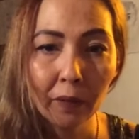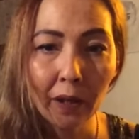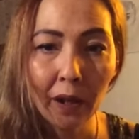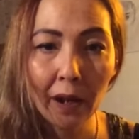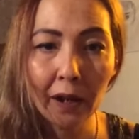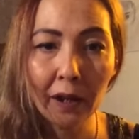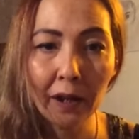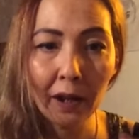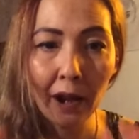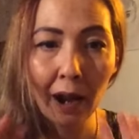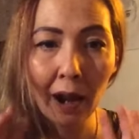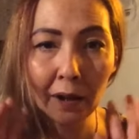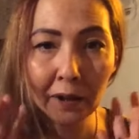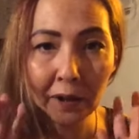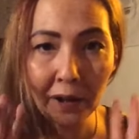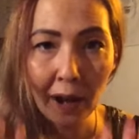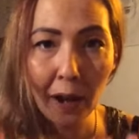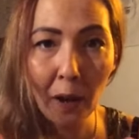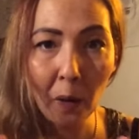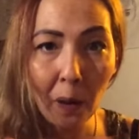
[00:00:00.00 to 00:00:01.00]
and
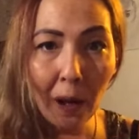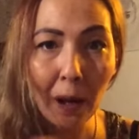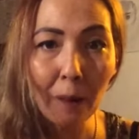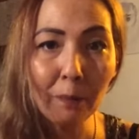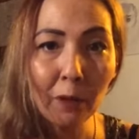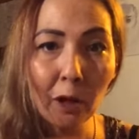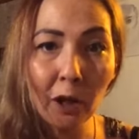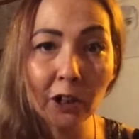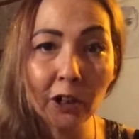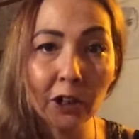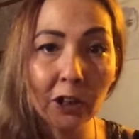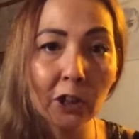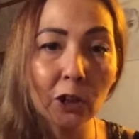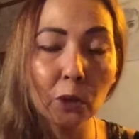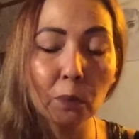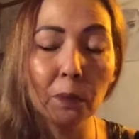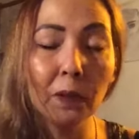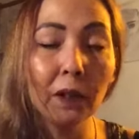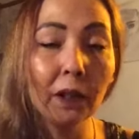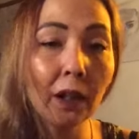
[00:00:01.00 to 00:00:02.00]
now I'm not
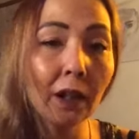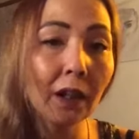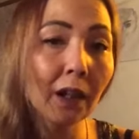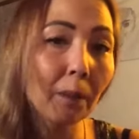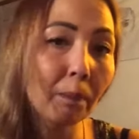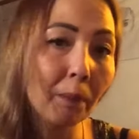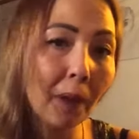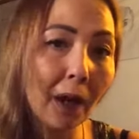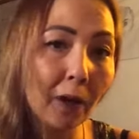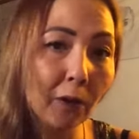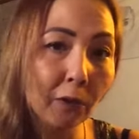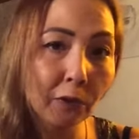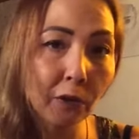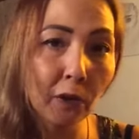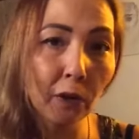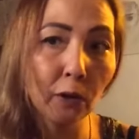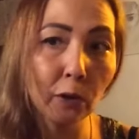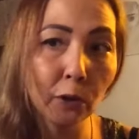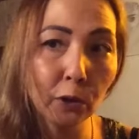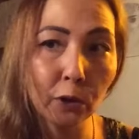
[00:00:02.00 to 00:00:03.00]
speaking about
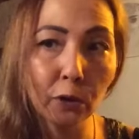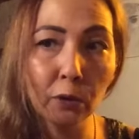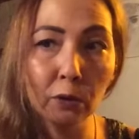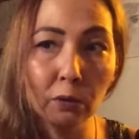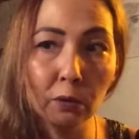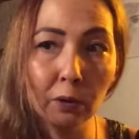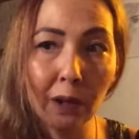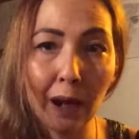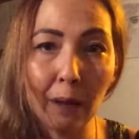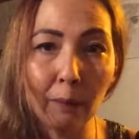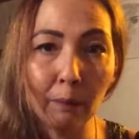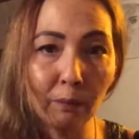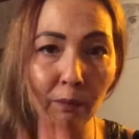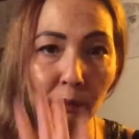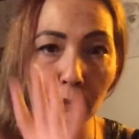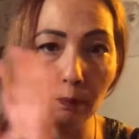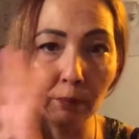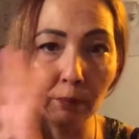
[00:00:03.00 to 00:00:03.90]
those who I'm